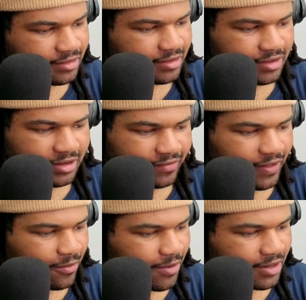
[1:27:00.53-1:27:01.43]
Love
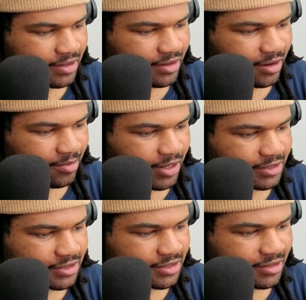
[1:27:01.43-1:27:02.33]
that one a
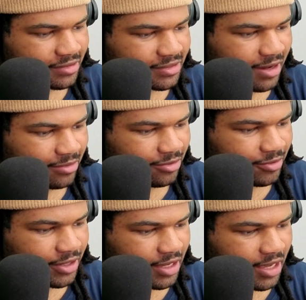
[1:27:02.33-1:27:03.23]
bunch. Top
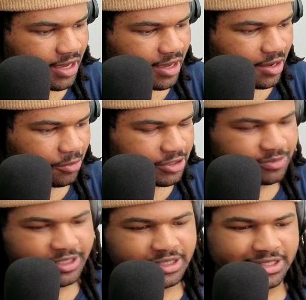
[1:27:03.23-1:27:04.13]
3, which is
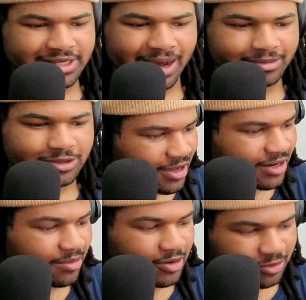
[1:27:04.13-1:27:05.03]
basically top 2.
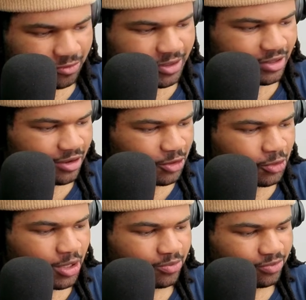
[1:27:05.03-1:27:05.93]
Number 3 though,
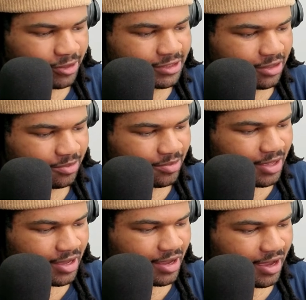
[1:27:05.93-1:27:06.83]
"Prism."
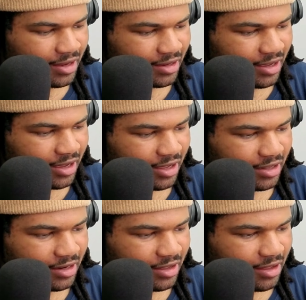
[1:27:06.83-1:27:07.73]
And
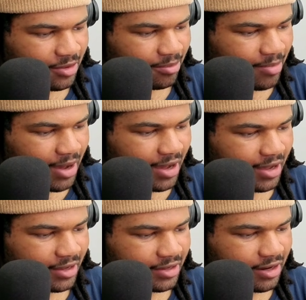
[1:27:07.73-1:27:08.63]
then
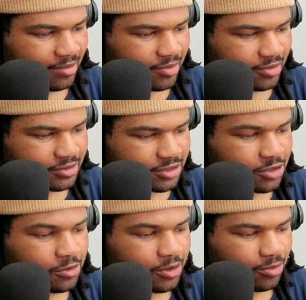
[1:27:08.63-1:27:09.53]
my number
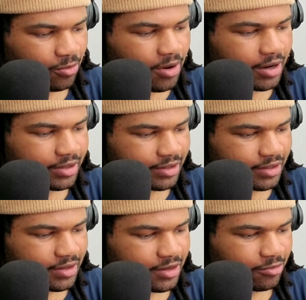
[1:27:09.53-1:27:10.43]
2 and 1,
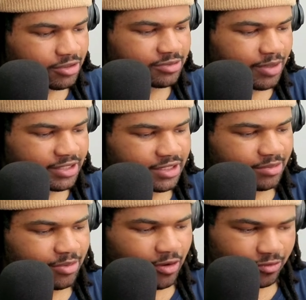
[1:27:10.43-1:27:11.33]
which is basically
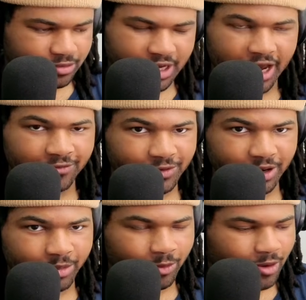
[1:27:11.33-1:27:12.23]
both tied for
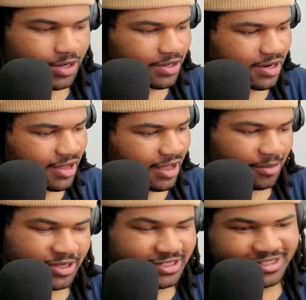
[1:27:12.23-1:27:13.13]
number 1. I
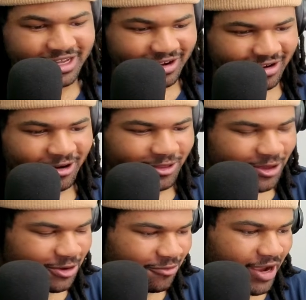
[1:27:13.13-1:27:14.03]
basically said it
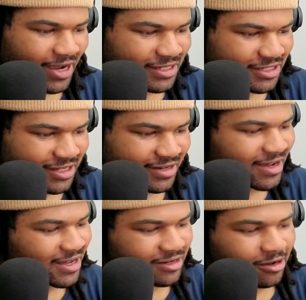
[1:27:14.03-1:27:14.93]
earlier in the reaction.
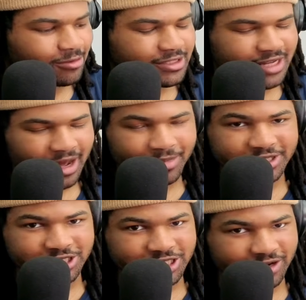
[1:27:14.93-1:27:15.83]
"Don't Stop"
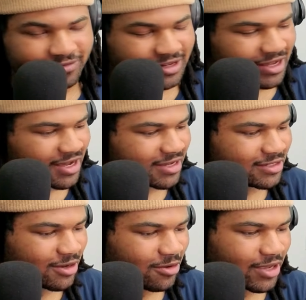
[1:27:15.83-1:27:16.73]
and "Shift."
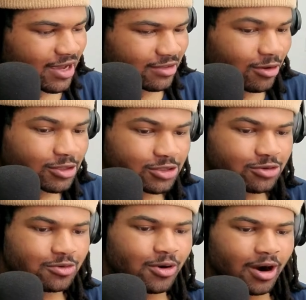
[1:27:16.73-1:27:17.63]
So yeah, those
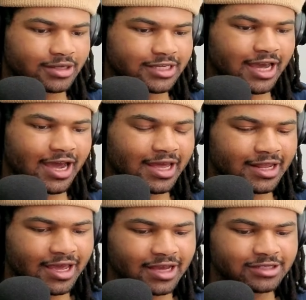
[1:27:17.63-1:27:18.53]
two are tied.
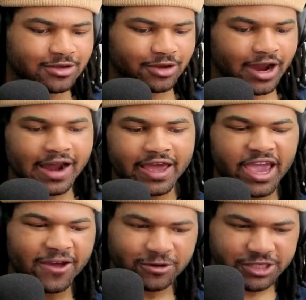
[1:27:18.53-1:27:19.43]
So they're kind of
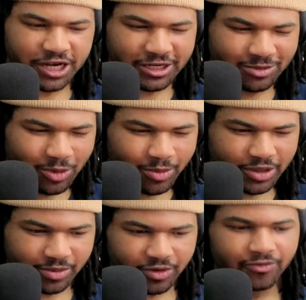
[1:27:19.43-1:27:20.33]
interchangeable, but
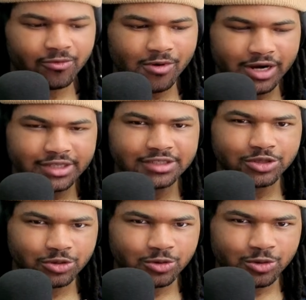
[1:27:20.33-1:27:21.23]
they're both 1 and 2,